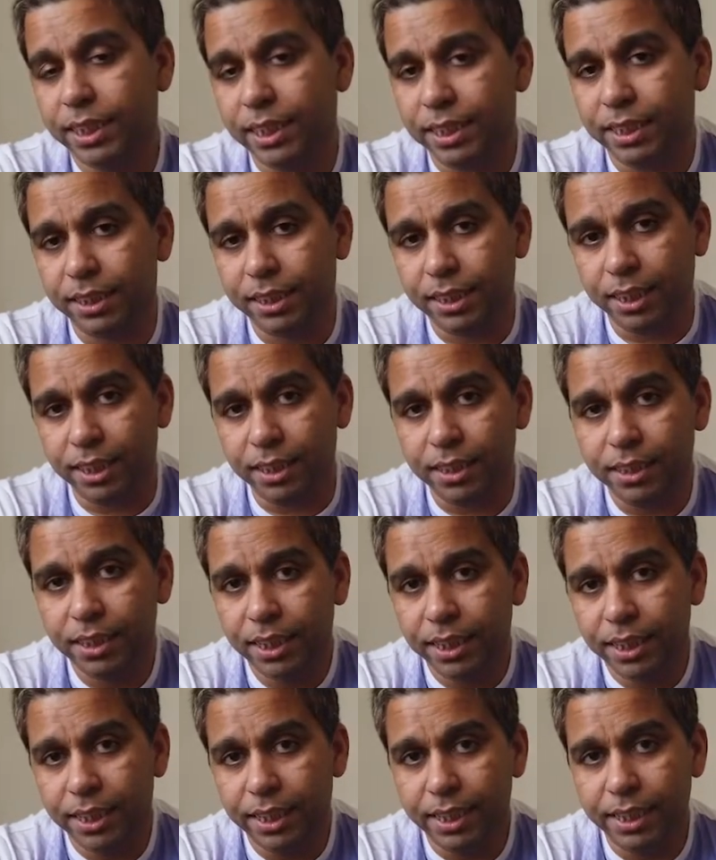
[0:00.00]
need the car.
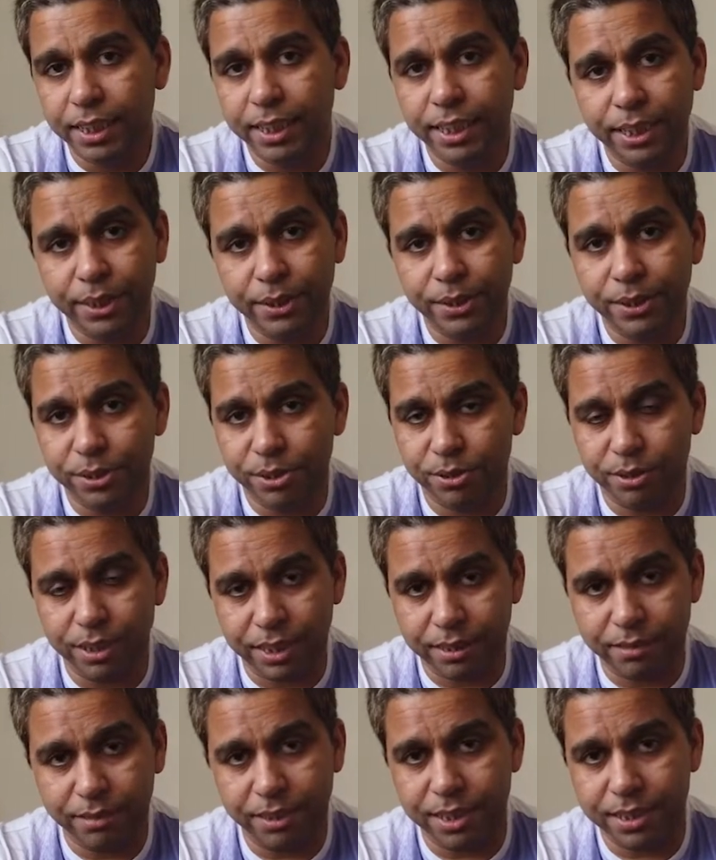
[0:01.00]
Uh, here also,
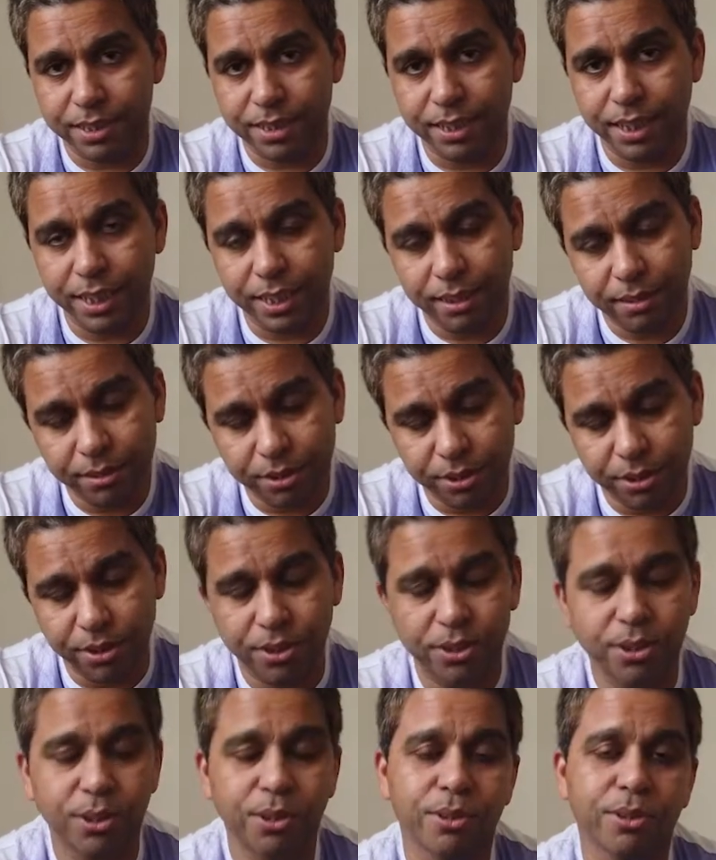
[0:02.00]
like yesterday, could
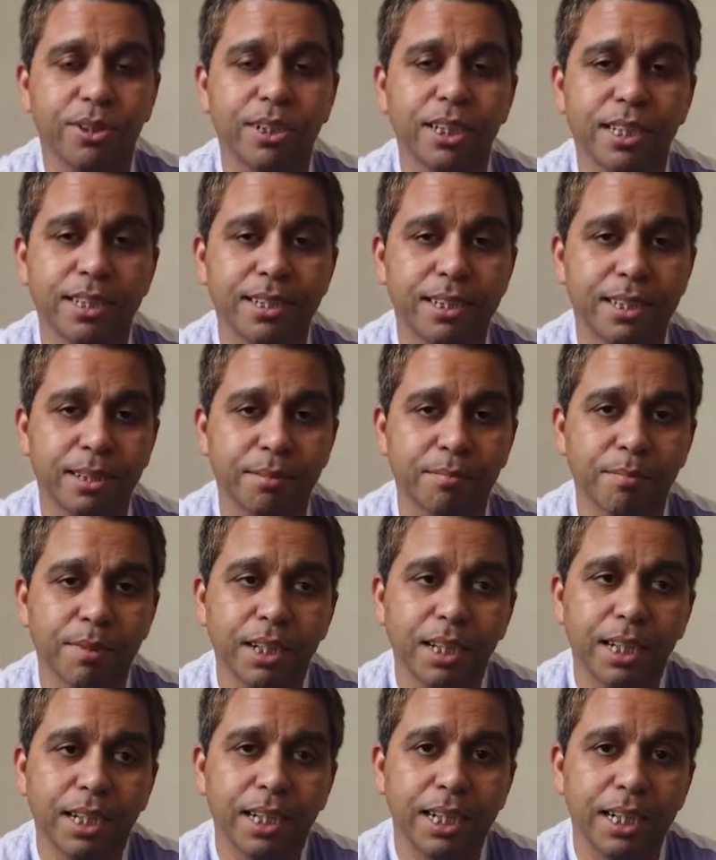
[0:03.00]
not go to the dancing
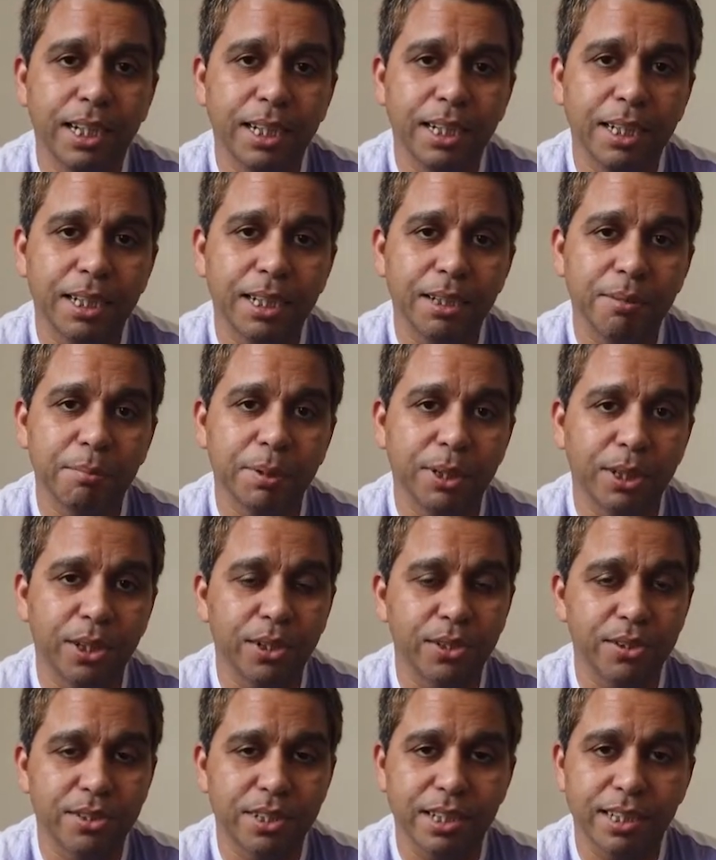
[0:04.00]
uh,
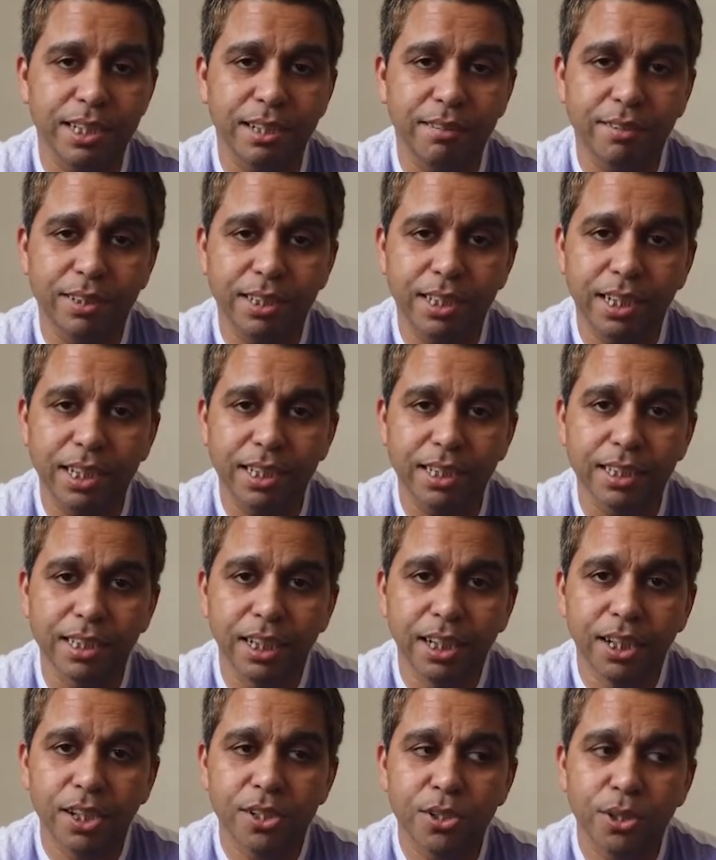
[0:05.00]
because didn't have the car.
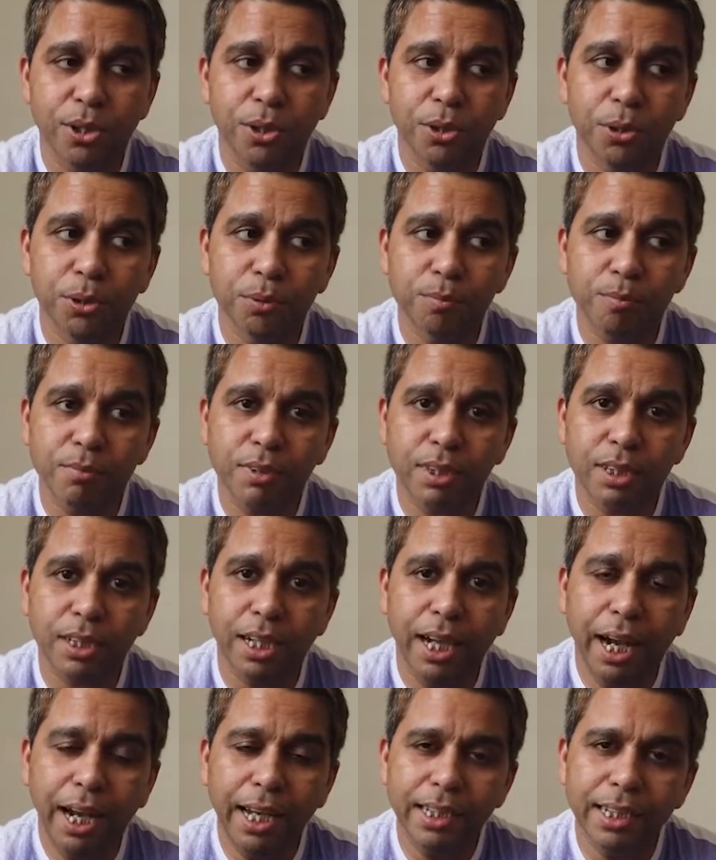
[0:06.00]
So,
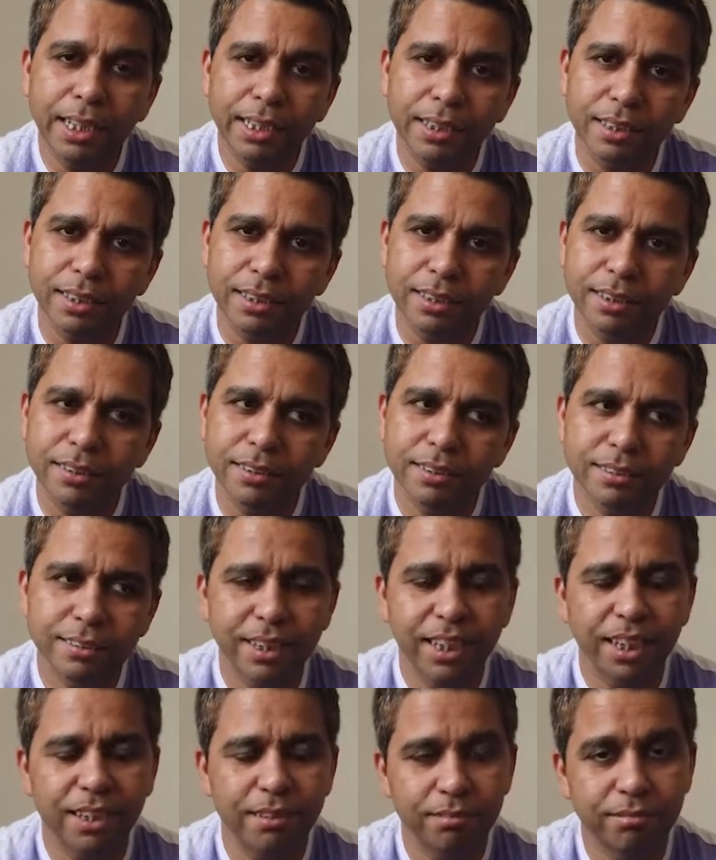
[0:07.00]
and then
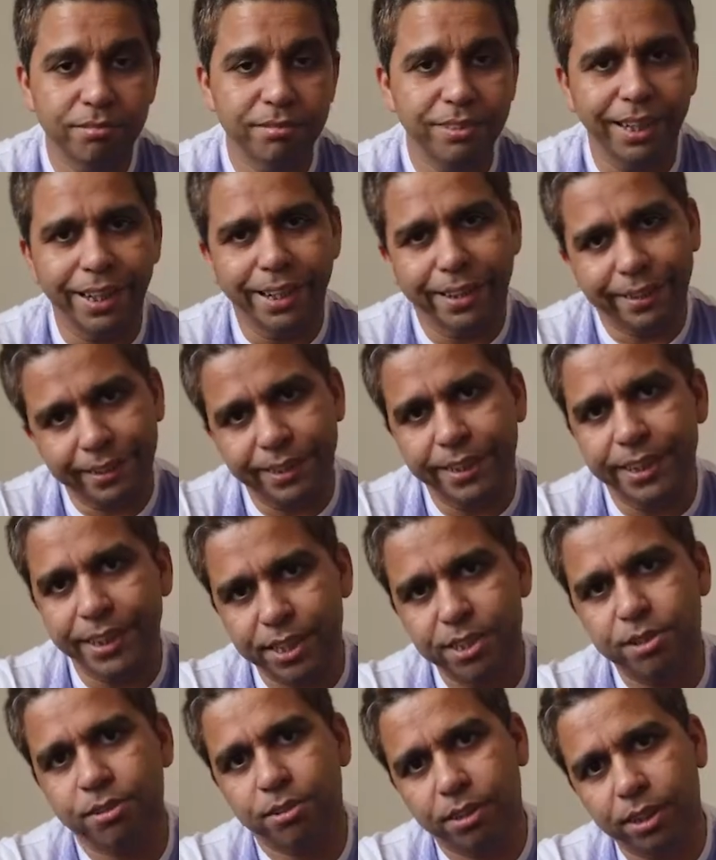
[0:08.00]
then that
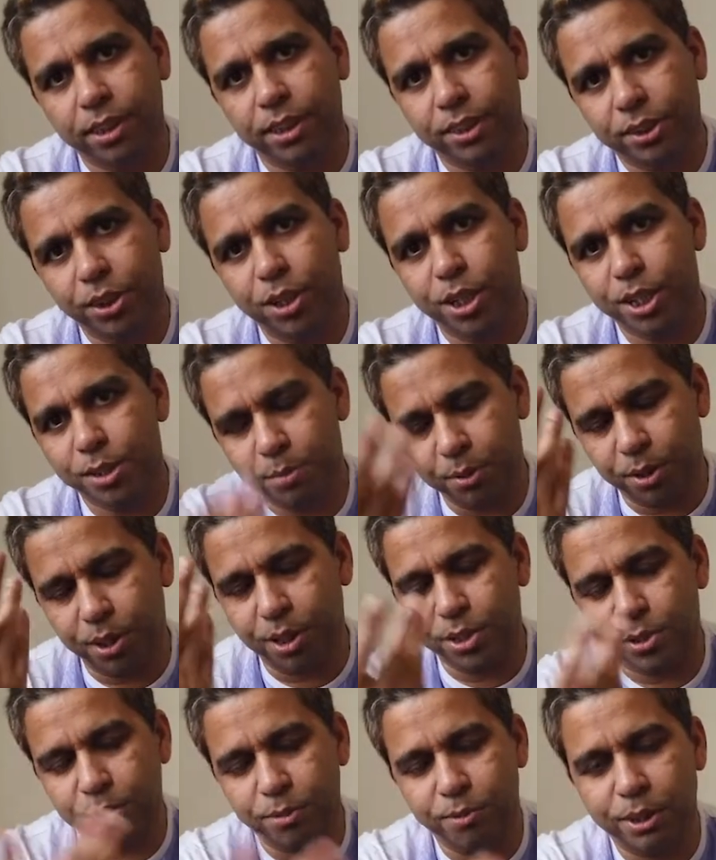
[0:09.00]
leads to other thoughts
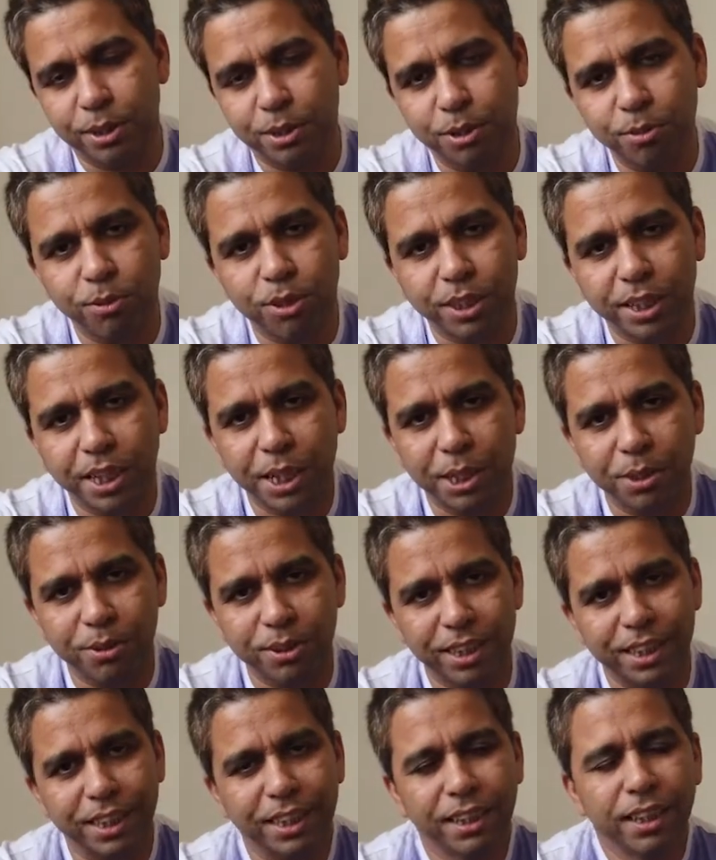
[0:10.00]
because you when you're walking
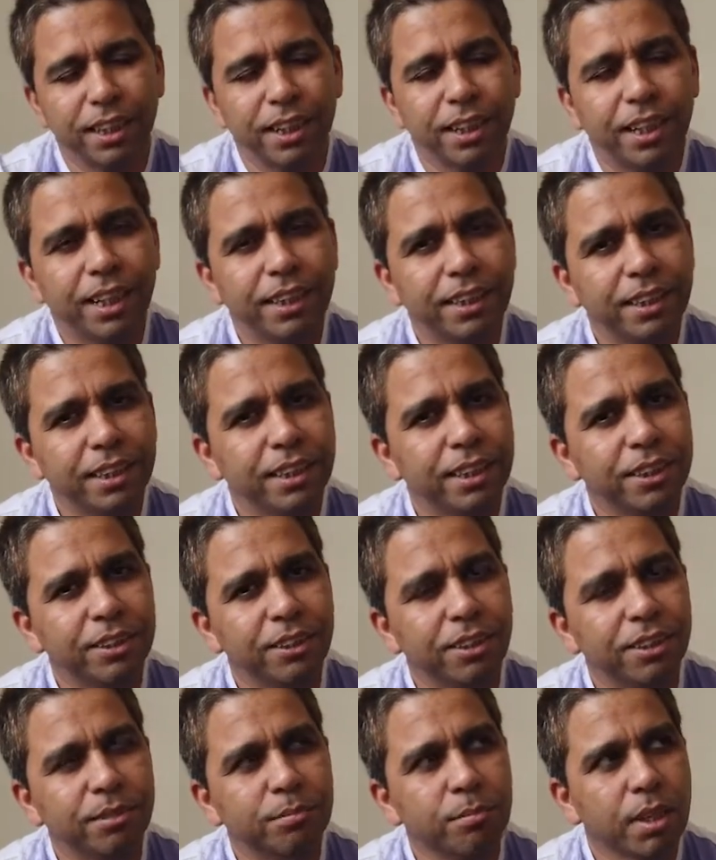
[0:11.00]
you think and then i
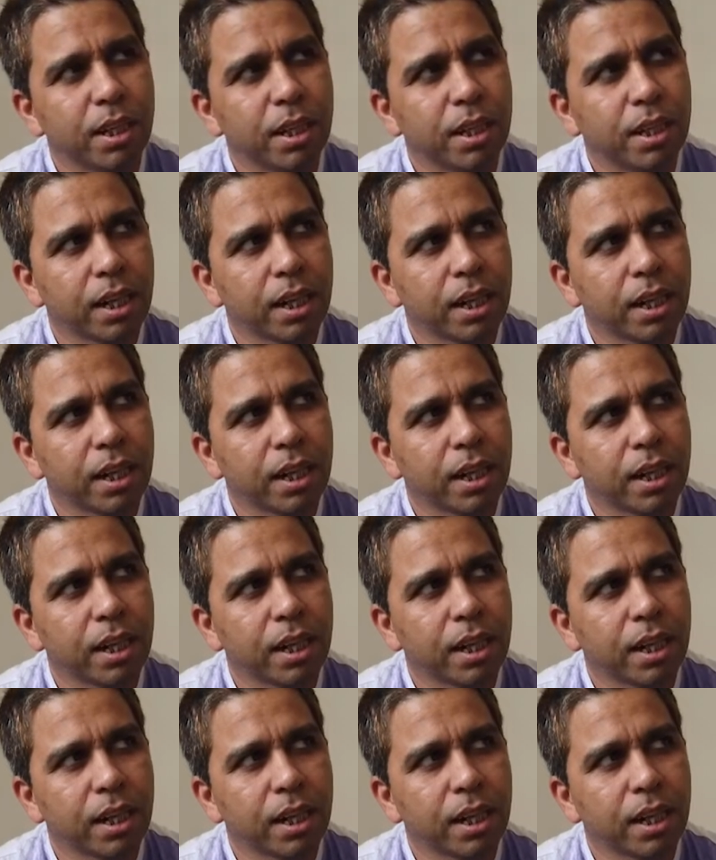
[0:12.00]
thought